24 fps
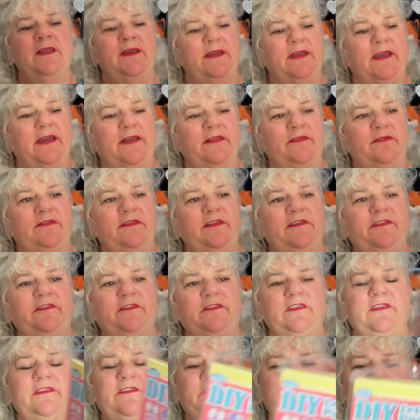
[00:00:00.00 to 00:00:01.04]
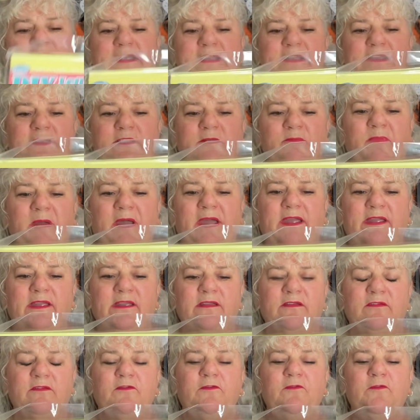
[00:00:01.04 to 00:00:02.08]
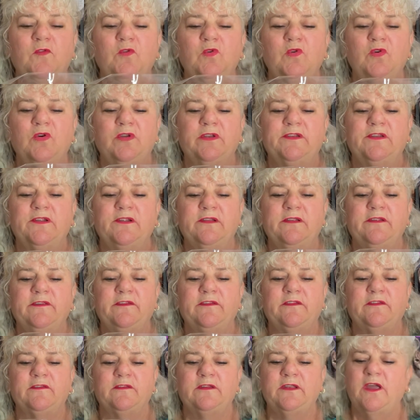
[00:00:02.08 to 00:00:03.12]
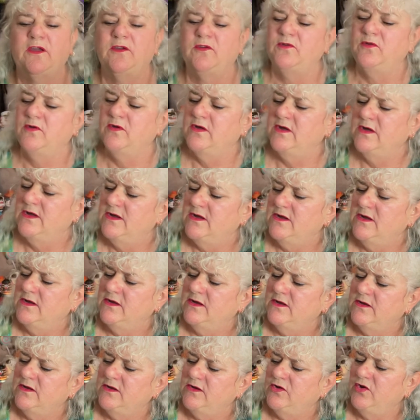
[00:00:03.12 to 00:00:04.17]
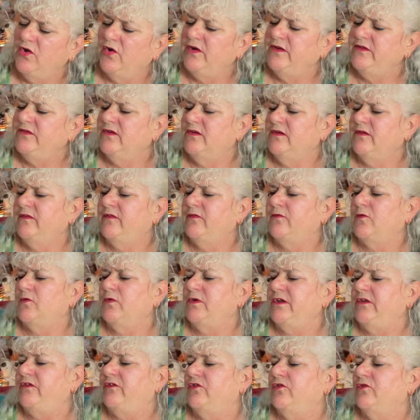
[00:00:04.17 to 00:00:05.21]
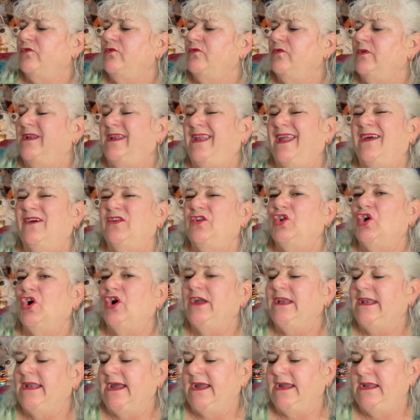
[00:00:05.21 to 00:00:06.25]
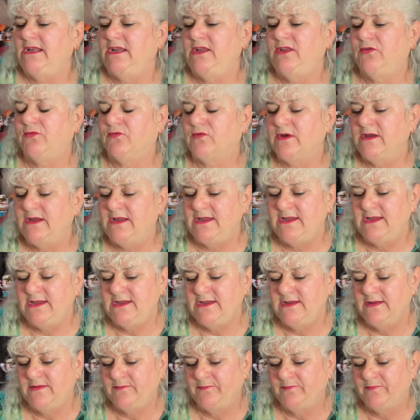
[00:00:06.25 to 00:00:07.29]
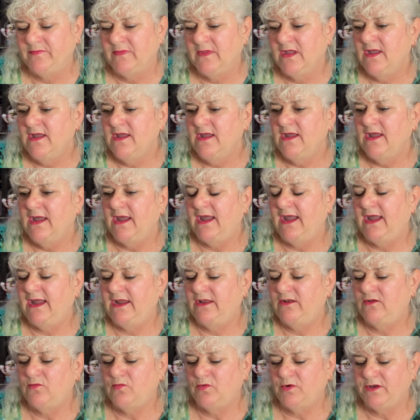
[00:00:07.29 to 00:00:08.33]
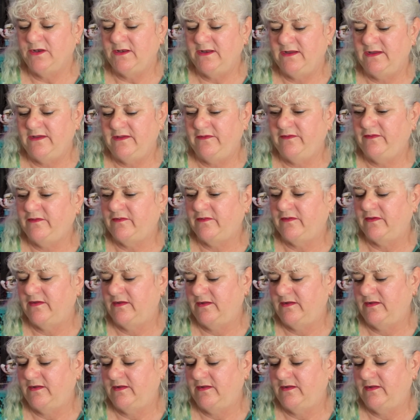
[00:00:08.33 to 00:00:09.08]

and this is a little pack, $9.42, now $9.83. And what it is